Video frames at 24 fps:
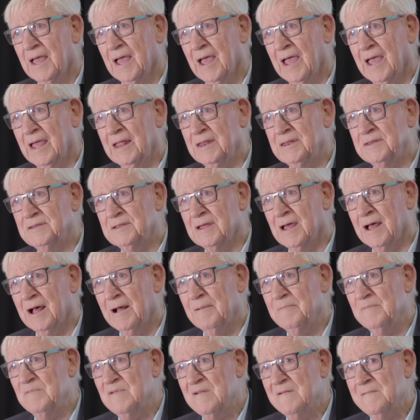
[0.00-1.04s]
And
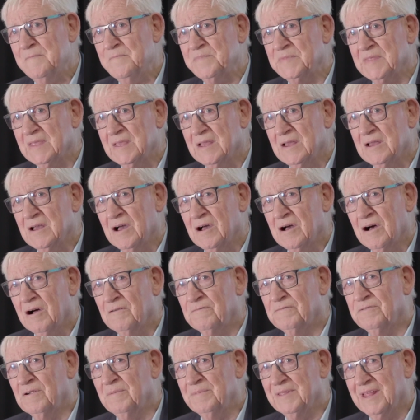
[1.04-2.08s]

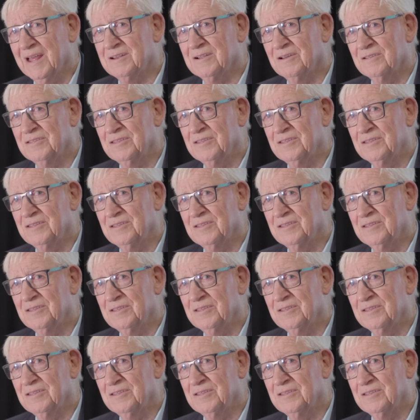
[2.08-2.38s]
from that,